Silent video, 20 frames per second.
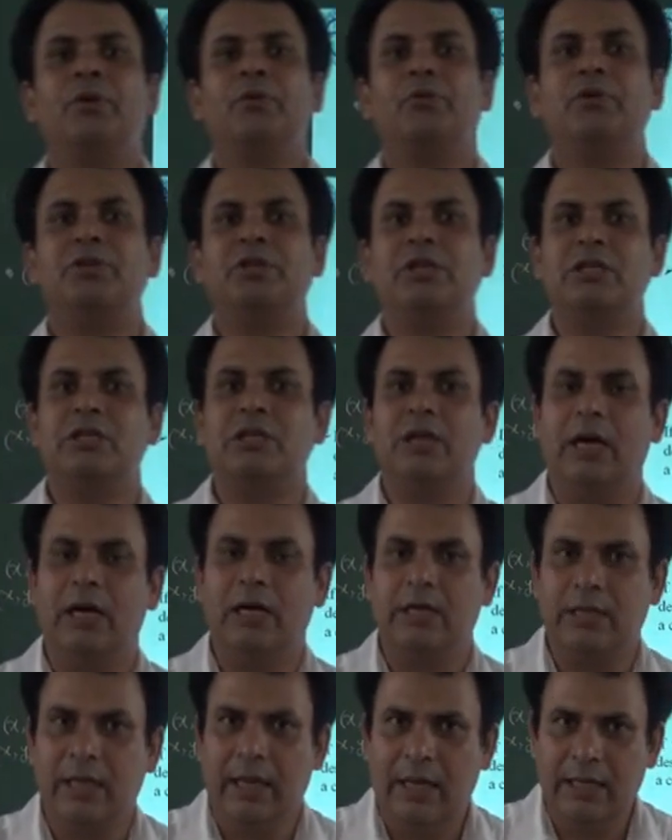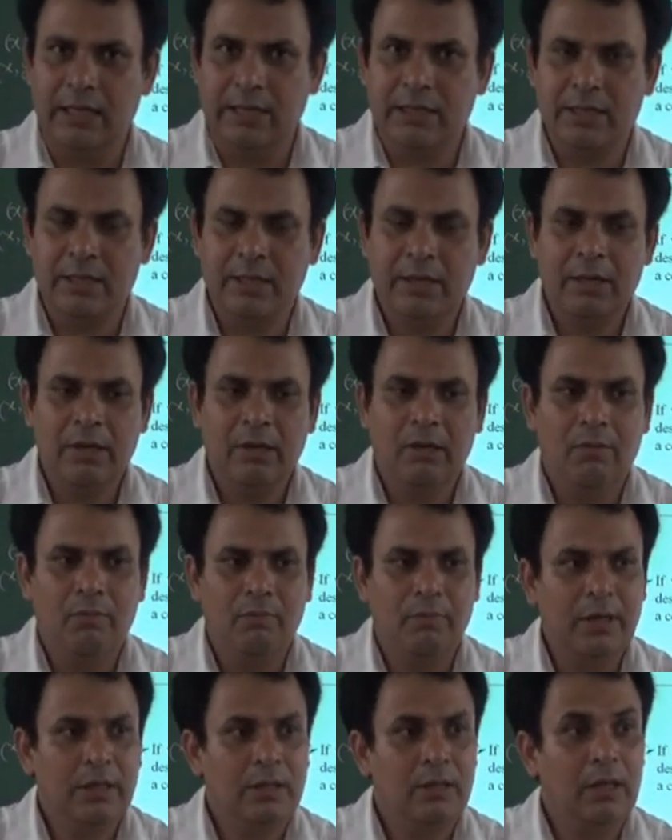is attached with
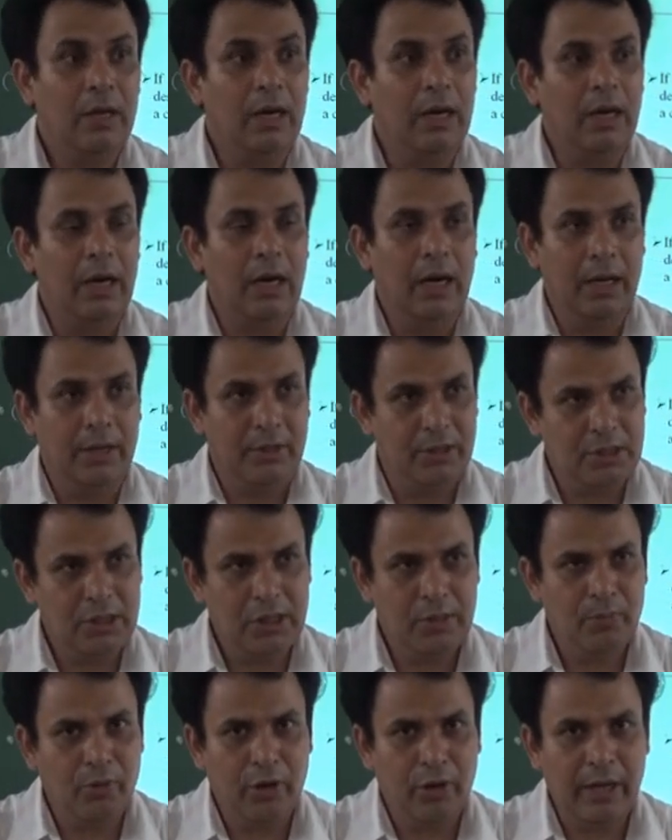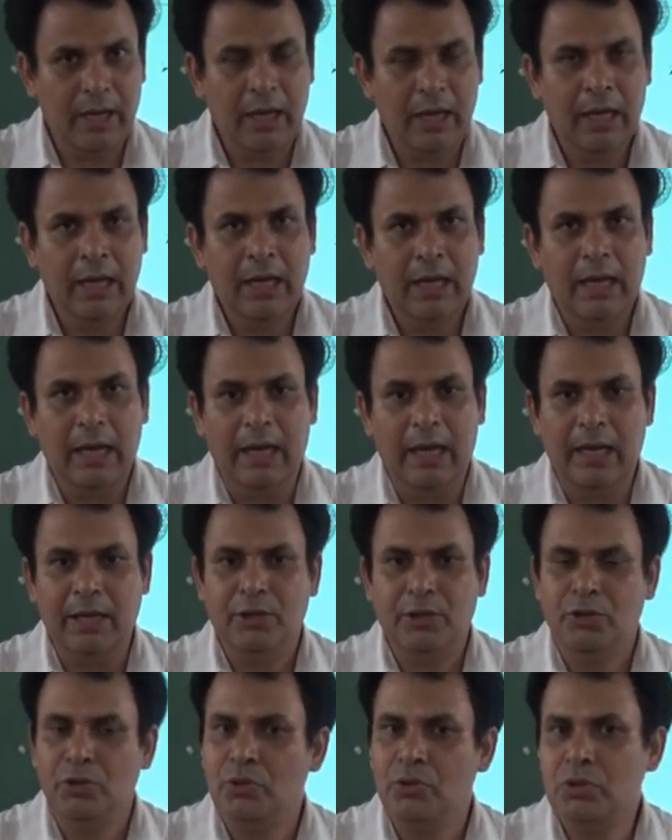a rigid body and
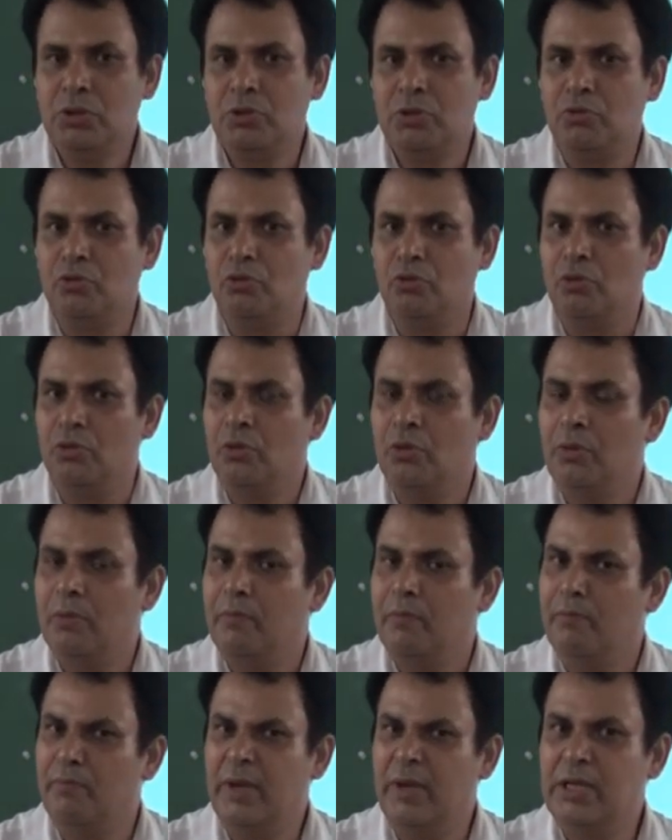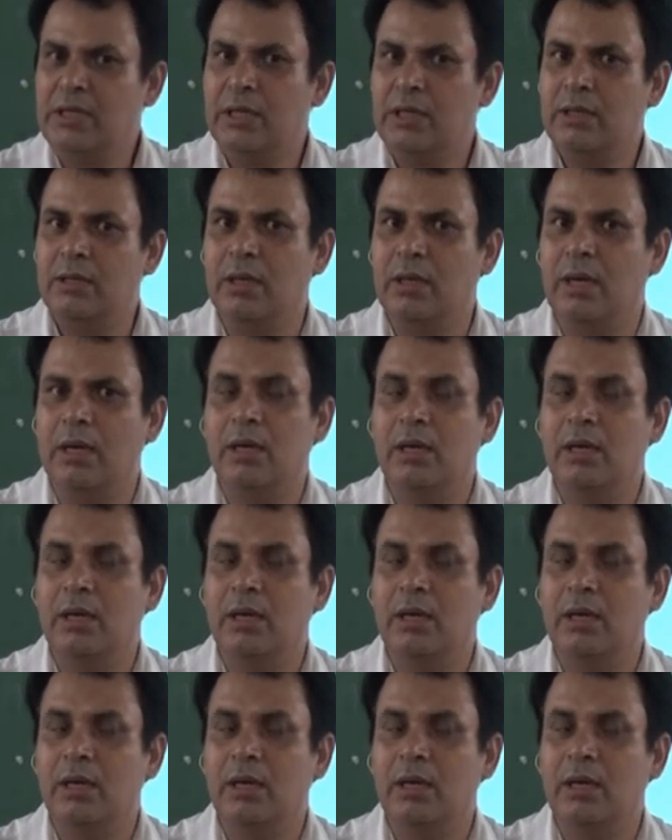used to measure the